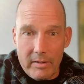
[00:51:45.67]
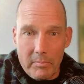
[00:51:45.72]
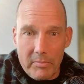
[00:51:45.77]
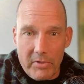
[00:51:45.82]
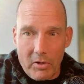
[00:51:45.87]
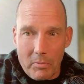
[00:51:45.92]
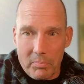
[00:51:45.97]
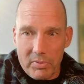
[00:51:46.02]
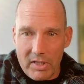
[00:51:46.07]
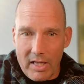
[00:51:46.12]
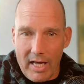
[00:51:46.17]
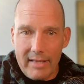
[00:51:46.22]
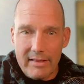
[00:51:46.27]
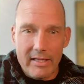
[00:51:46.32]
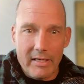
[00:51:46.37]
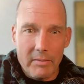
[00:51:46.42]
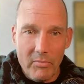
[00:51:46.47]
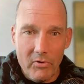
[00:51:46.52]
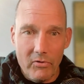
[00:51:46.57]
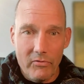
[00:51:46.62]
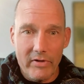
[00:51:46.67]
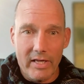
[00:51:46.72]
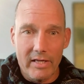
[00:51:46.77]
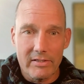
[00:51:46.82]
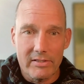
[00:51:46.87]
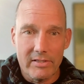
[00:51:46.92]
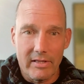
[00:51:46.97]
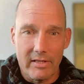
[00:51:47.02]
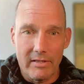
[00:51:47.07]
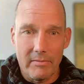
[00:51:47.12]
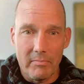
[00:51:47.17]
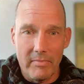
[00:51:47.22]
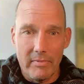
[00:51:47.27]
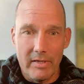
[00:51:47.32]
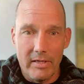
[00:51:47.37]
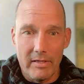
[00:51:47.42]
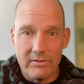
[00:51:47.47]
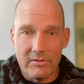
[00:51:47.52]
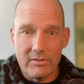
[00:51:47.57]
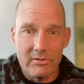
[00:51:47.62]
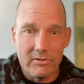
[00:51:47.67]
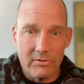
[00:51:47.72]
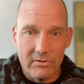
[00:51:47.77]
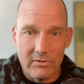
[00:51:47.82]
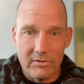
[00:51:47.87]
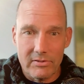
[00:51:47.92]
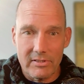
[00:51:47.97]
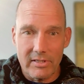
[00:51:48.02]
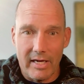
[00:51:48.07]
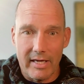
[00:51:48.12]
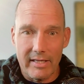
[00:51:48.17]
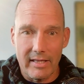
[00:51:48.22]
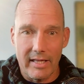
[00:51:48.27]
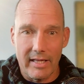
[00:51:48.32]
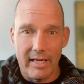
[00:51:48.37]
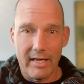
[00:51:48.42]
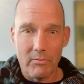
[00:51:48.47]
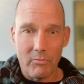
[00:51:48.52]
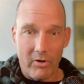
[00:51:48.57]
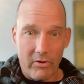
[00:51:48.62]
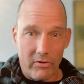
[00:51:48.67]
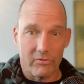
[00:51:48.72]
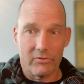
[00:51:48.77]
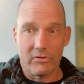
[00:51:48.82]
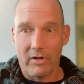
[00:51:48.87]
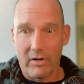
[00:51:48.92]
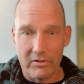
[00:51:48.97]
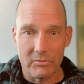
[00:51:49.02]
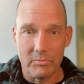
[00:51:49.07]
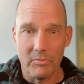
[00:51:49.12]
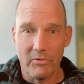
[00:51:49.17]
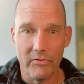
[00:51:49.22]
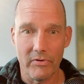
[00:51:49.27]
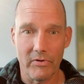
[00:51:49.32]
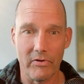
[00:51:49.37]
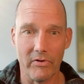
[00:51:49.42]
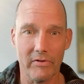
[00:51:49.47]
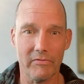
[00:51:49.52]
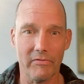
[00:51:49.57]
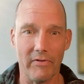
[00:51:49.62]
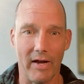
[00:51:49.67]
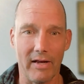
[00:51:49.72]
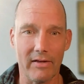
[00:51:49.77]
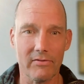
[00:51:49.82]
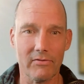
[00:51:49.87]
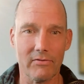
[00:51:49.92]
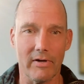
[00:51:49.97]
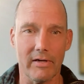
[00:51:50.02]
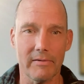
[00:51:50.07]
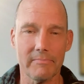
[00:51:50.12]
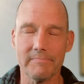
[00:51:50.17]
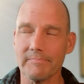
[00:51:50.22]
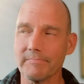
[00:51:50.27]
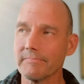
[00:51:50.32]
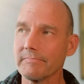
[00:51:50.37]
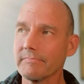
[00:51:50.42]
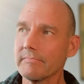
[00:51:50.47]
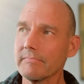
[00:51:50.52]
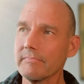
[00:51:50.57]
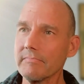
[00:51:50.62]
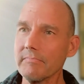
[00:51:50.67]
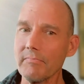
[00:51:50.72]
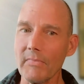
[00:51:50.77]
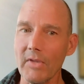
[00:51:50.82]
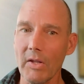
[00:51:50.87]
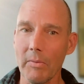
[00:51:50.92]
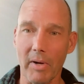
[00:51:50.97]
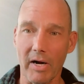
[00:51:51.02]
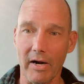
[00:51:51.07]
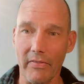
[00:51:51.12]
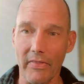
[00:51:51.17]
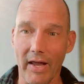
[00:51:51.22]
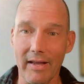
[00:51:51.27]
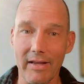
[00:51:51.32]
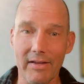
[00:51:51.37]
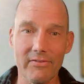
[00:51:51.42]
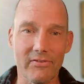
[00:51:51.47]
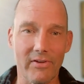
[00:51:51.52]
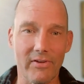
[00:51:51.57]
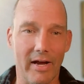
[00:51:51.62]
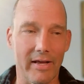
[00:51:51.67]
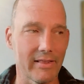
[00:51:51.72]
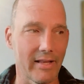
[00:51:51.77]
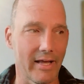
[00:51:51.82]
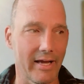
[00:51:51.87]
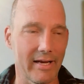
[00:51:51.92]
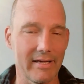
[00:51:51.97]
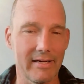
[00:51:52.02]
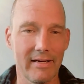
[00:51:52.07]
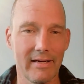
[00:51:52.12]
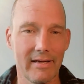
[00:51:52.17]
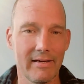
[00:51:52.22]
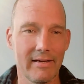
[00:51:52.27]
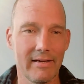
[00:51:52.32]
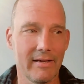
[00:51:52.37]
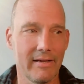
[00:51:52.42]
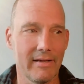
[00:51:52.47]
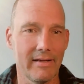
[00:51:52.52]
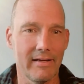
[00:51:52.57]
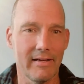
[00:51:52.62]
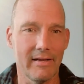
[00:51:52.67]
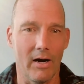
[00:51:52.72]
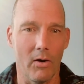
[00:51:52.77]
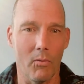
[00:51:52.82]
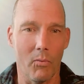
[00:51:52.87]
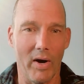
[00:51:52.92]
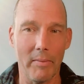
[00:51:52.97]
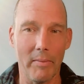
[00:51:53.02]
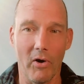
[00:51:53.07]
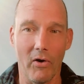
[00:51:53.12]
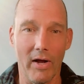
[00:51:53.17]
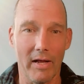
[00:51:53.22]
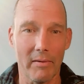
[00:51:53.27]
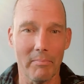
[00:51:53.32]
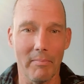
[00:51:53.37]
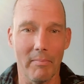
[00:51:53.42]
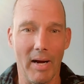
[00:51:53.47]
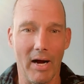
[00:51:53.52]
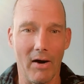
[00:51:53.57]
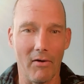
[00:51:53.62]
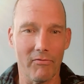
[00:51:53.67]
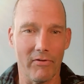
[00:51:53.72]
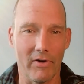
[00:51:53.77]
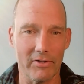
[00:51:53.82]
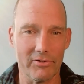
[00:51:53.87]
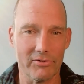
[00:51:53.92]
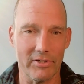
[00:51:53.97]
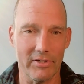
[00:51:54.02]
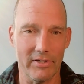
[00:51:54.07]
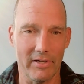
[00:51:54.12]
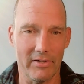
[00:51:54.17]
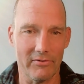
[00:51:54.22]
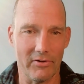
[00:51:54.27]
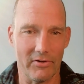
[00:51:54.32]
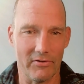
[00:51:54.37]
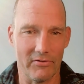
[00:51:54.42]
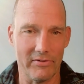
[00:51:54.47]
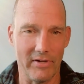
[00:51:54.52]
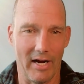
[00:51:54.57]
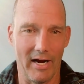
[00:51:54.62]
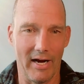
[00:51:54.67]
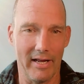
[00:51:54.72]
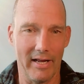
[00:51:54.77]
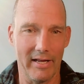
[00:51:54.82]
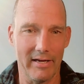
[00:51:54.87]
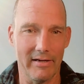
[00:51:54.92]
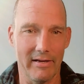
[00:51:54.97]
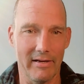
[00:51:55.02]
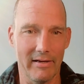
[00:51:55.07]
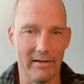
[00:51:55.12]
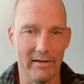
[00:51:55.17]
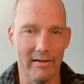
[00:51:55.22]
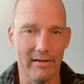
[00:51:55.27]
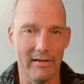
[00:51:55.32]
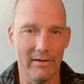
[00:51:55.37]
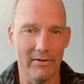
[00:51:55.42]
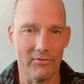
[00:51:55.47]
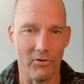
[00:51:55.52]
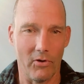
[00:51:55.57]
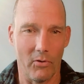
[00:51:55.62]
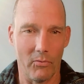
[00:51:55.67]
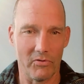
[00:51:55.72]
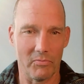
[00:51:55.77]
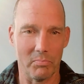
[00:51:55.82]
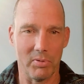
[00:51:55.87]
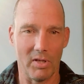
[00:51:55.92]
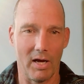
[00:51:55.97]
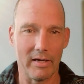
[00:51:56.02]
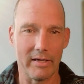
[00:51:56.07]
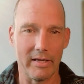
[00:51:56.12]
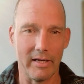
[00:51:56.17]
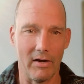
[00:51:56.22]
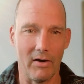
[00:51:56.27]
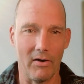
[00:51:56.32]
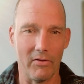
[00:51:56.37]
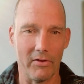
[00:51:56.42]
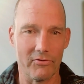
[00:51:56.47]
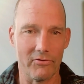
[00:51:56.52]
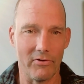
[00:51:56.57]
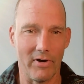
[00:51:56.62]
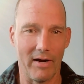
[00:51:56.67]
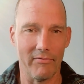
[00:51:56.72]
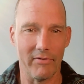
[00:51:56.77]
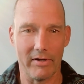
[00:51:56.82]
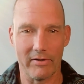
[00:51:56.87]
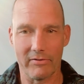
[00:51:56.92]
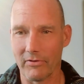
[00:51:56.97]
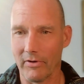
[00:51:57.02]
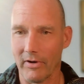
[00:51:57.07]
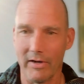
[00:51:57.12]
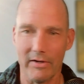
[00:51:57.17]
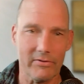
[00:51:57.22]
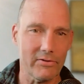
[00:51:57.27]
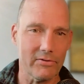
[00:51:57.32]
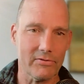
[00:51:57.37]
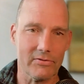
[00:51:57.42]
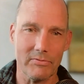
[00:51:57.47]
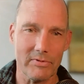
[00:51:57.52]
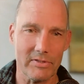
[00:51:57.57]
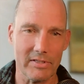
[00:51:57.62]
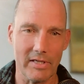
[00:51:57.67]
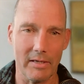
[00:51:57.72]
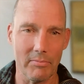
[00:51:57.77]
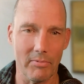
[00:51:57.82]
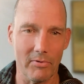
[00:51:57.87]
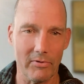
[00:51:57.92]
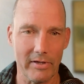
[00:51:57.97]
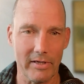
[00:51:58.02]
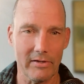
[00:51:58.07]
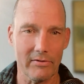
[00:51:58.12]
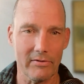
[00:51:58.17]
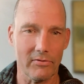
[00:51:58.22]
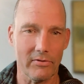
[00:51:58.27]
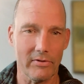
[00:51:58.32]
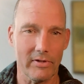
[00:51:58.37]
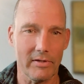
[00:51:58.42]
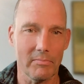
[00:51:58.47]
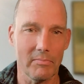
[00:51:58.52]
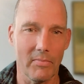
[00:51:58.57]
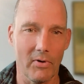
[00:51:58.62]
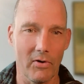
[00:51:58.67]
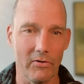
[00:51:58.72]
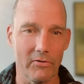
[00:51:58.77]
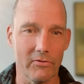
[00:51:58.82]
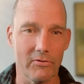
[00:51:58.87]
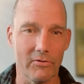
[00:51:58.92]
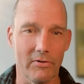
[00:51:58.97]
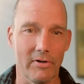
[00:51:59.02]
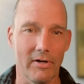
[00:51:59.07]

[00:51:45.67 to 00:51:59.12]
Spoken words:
blindly moving into the inside lane where there's cars moving really fast, right? But on that inside lane, a Waymo had malfunctioned and just died. So it was blocking all the traffic. So I just was able to easily merge.